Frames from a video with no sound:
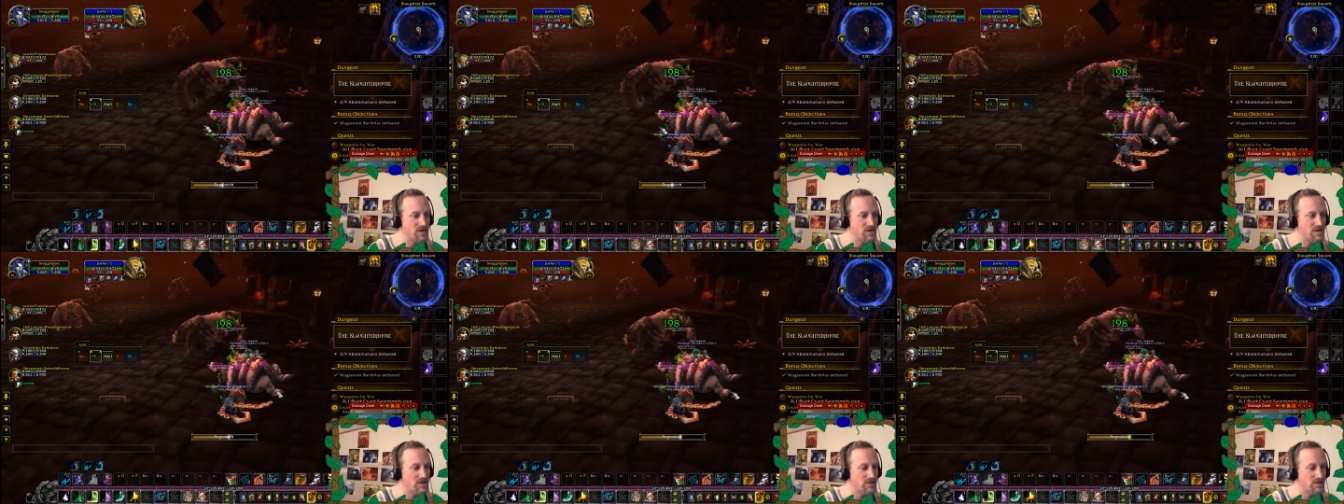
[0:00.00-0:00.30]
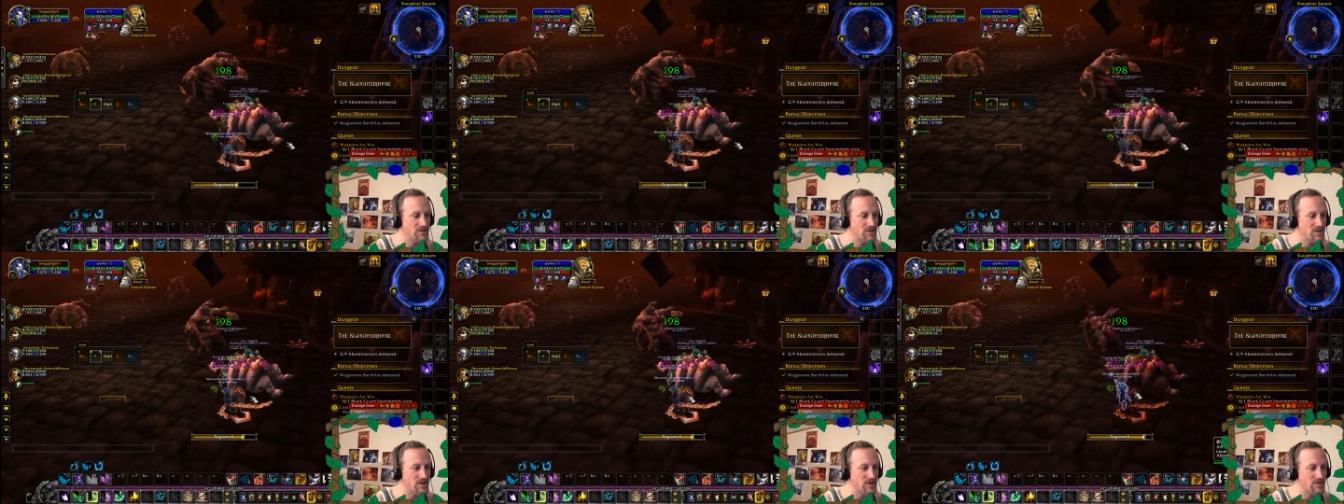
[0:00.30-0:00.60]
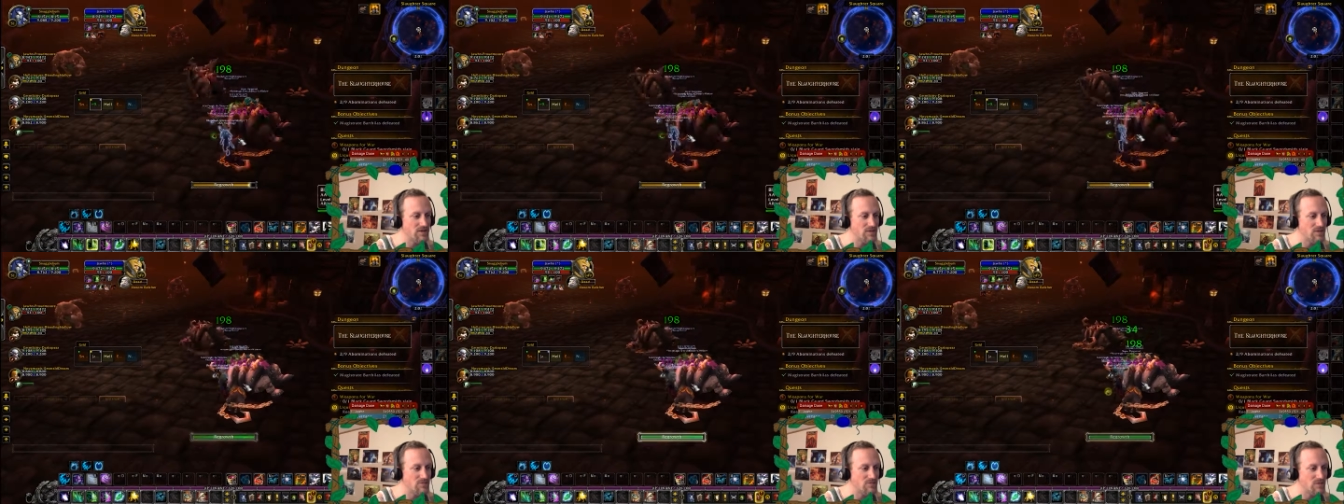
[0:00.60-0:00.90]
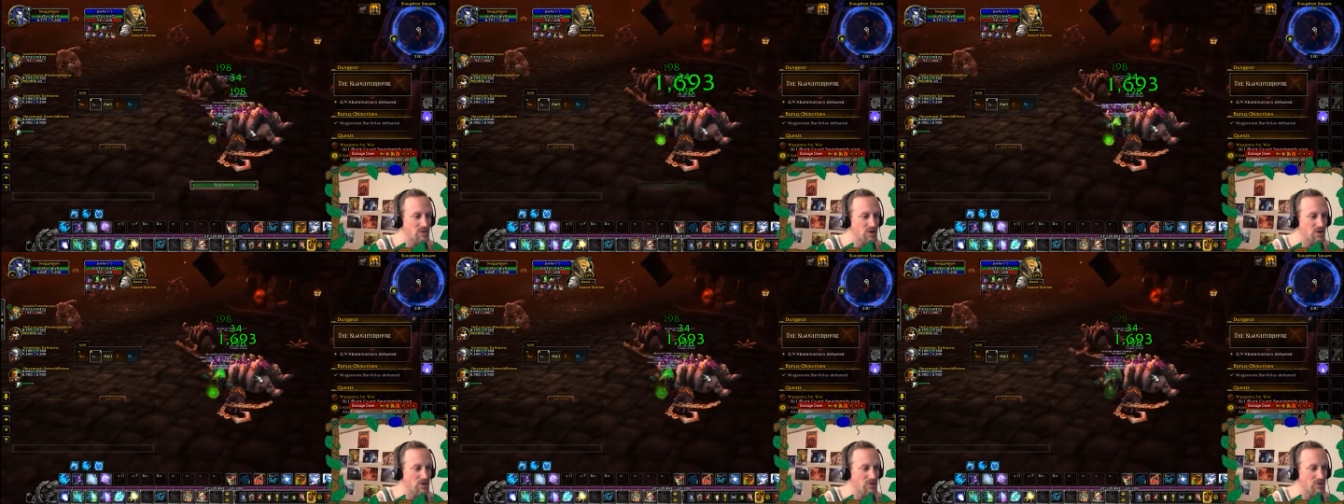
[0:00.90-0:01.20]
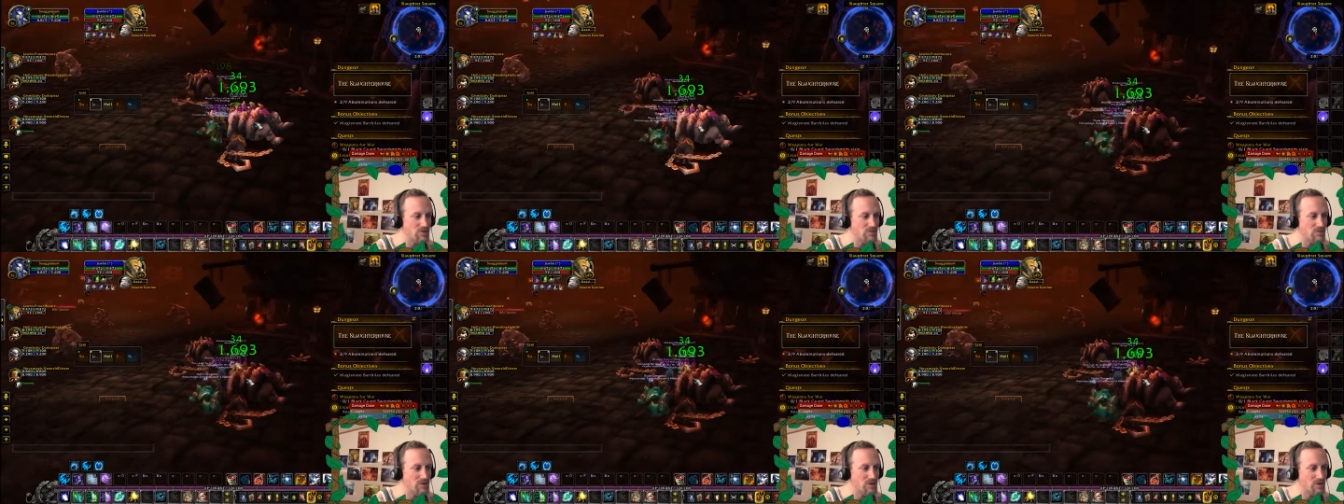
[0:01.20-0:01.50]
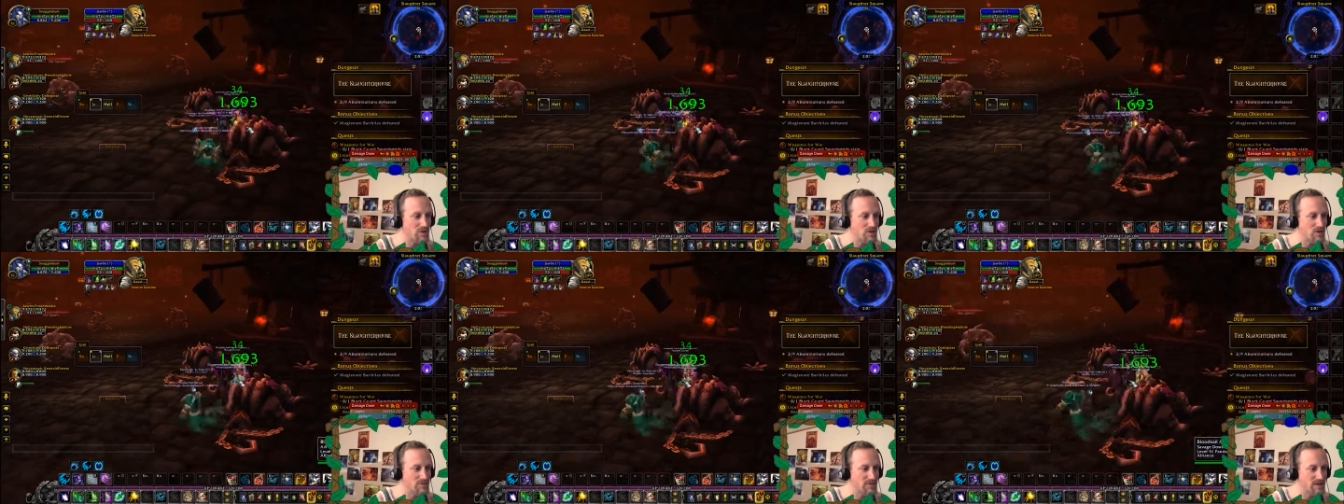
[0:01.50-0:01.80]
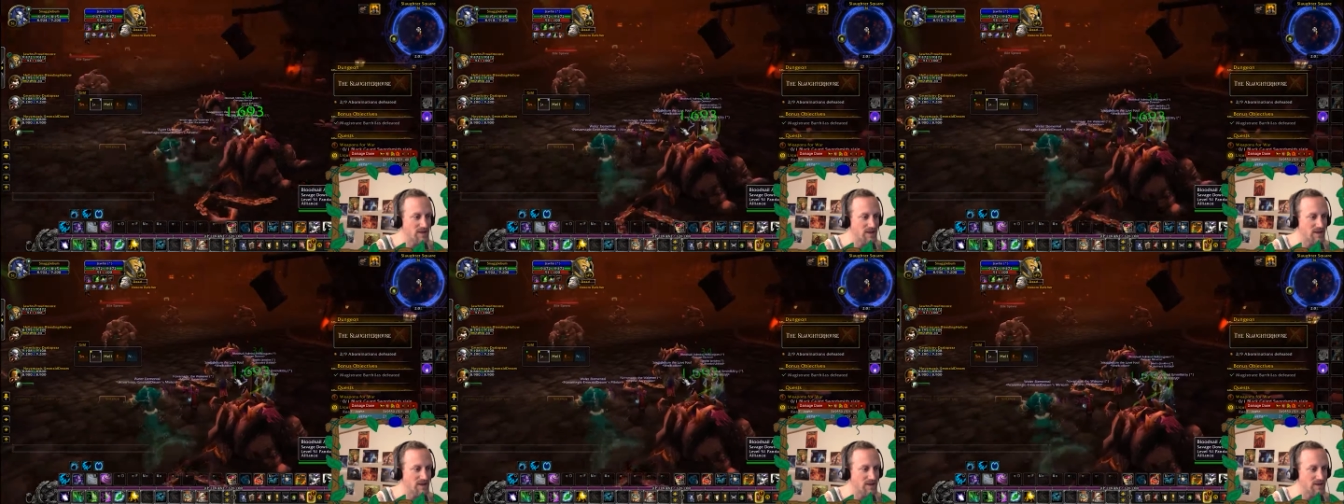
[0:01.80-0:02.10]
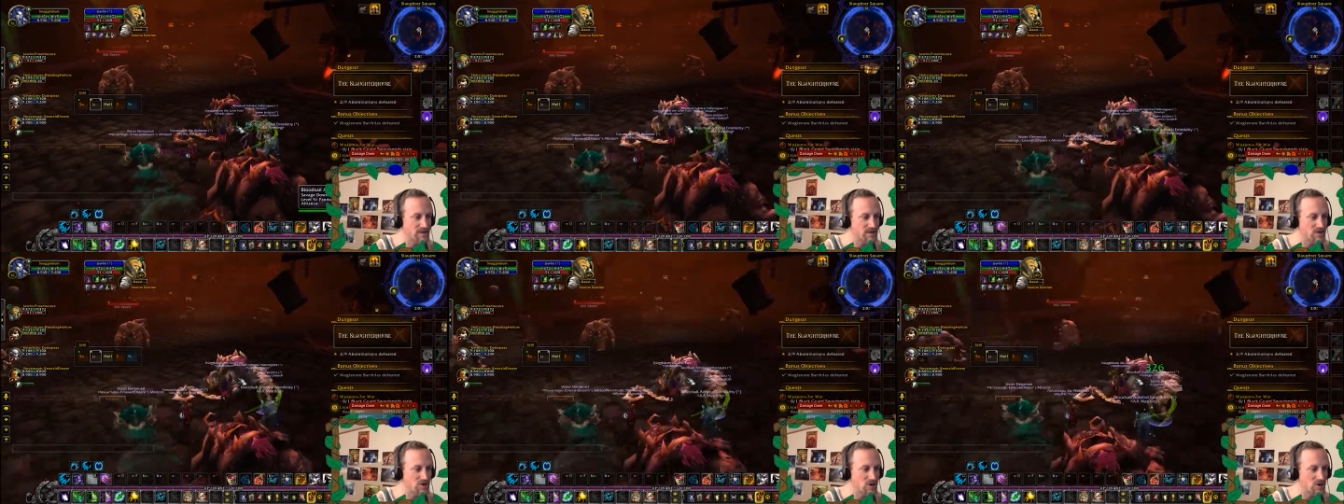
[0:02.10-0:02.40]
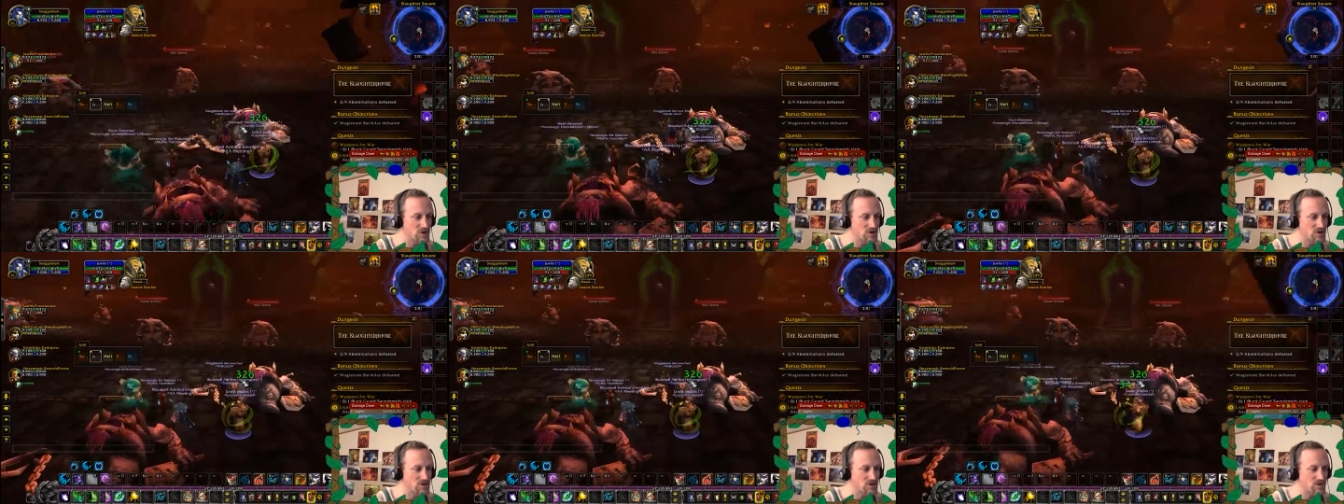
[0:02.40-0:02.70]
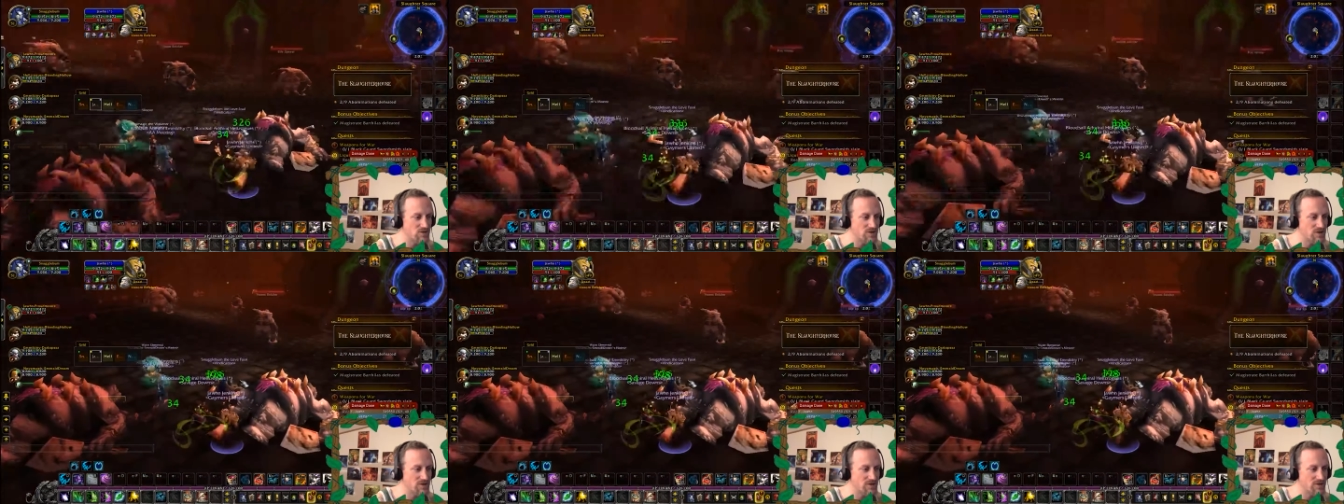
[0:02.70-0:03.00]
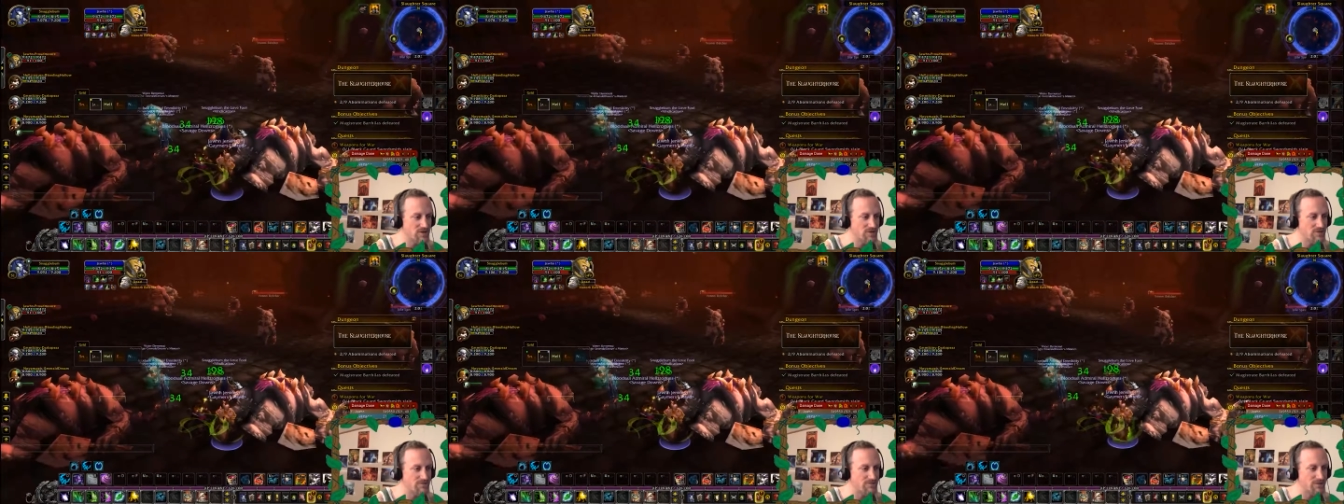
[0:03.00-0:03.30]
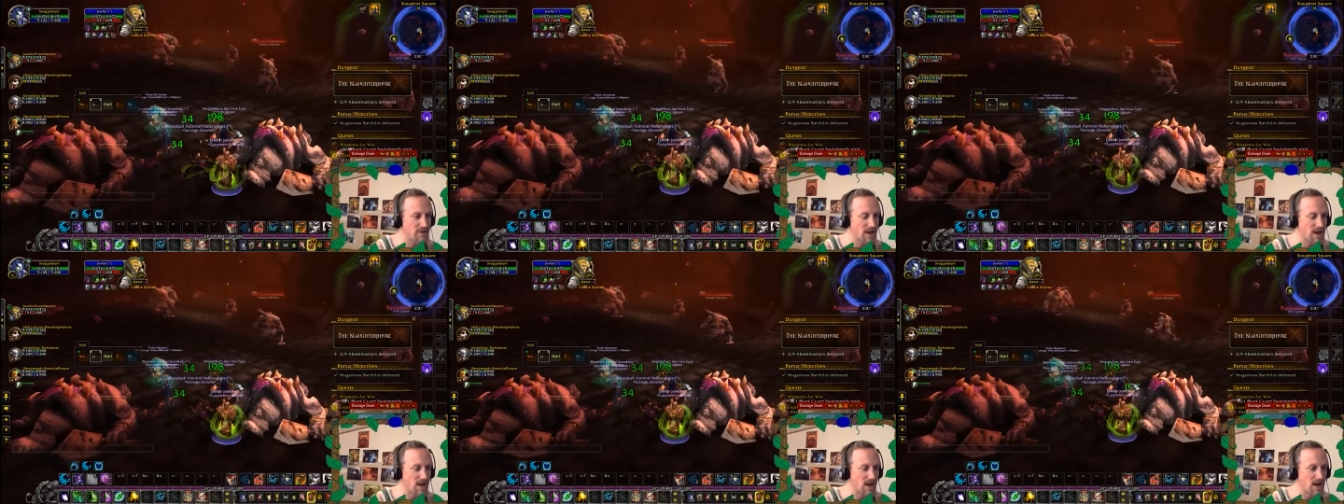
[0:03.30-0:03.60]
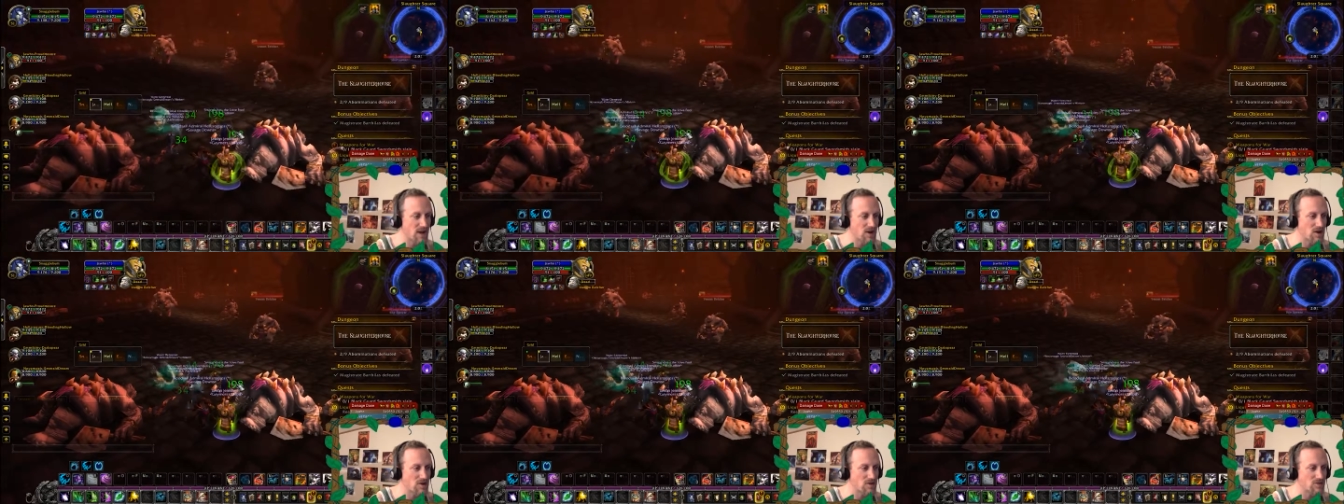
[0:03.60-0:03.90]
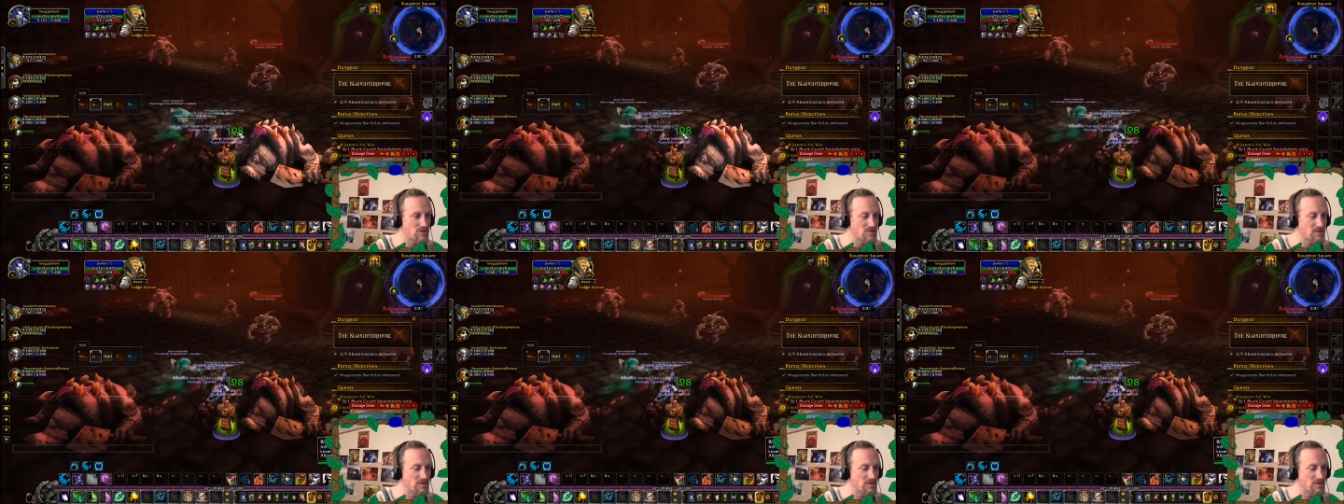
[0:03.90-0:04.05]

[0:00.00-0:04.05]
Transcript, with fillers: This is the most boring and tortuous affair